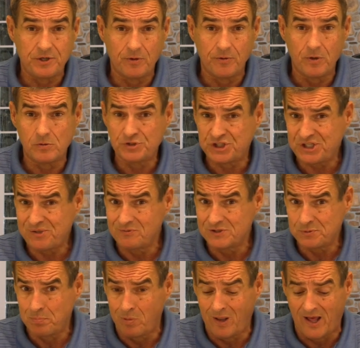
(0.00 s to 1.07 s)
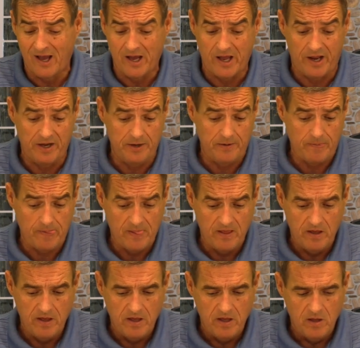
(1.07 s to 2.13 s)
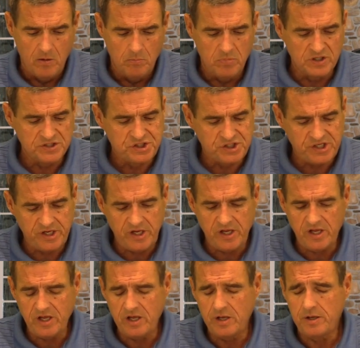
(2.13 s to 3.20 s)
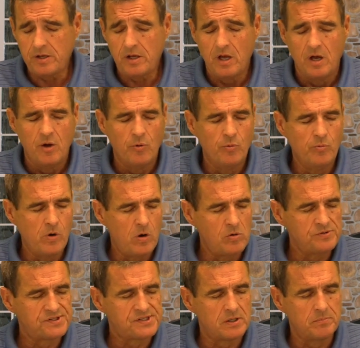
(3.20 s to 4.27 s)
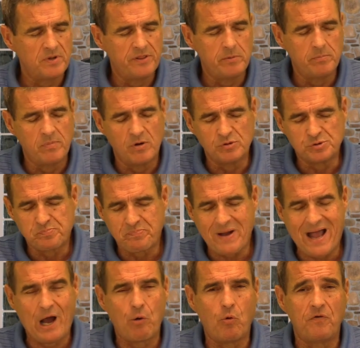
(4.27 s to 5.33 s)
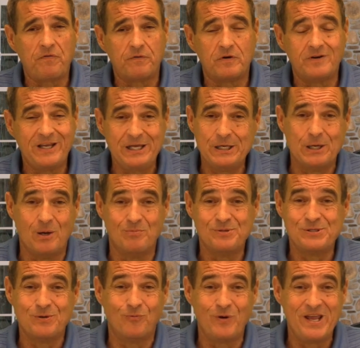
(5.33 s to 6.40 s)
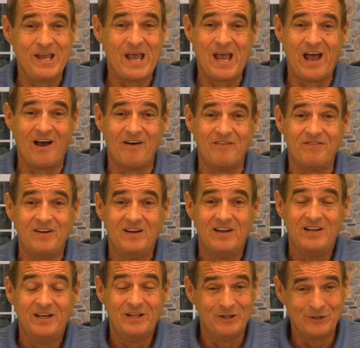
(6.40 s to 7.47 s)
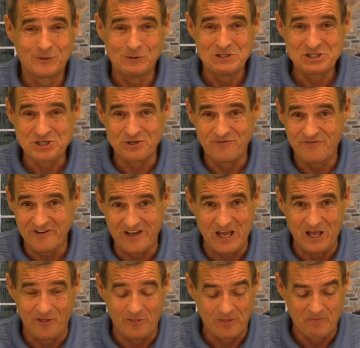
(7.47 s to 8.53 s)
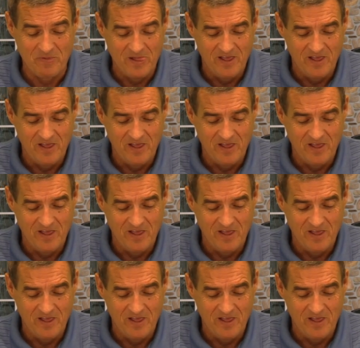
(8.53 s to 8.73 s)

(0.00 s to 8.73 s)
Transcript: you don't know, she was blind, but she wrote some of the most powerful hymns that we have in the Christian faith.